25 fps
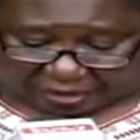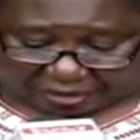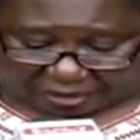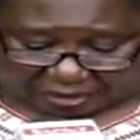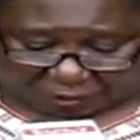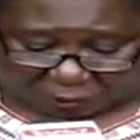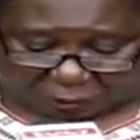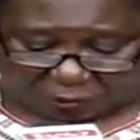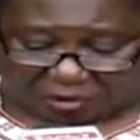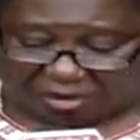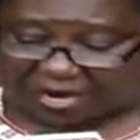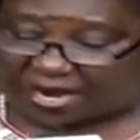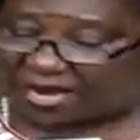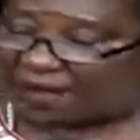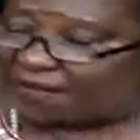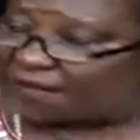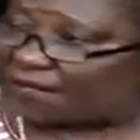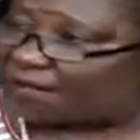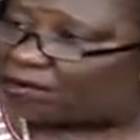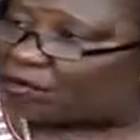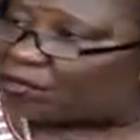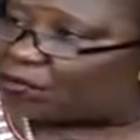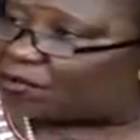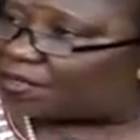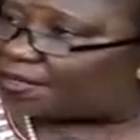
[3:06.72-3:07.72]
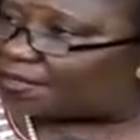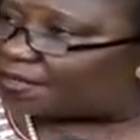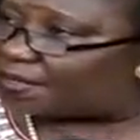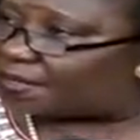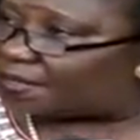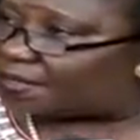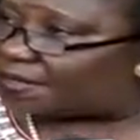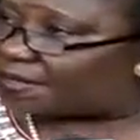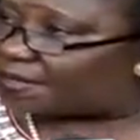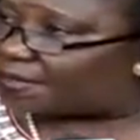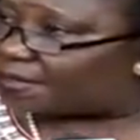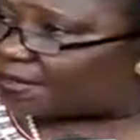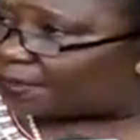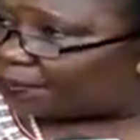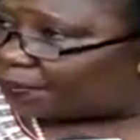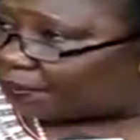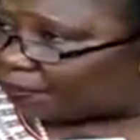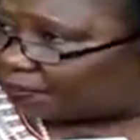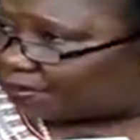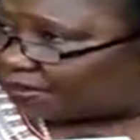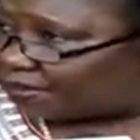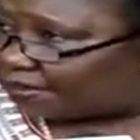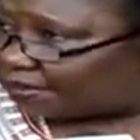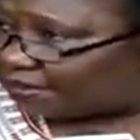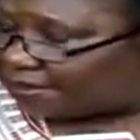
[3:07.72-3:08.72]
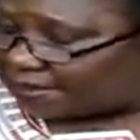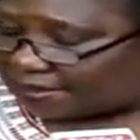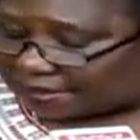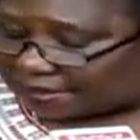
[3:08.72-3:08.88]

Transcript: we have always supported the